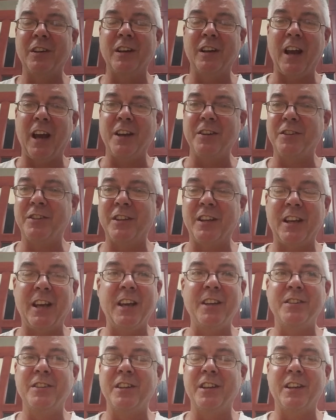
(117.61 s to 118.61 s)
nice and
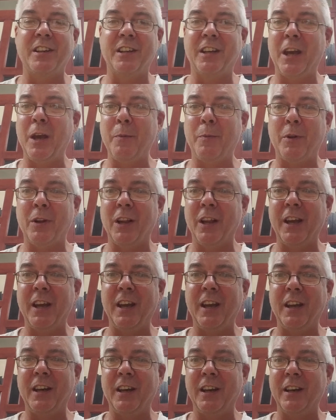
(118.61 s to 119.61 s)
easy to keep
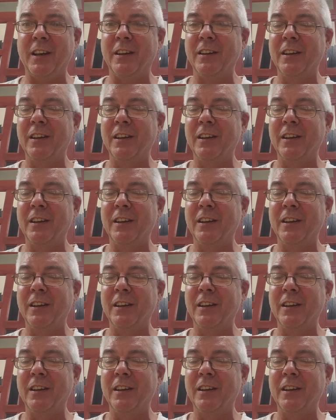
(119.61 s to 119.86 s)
clean. And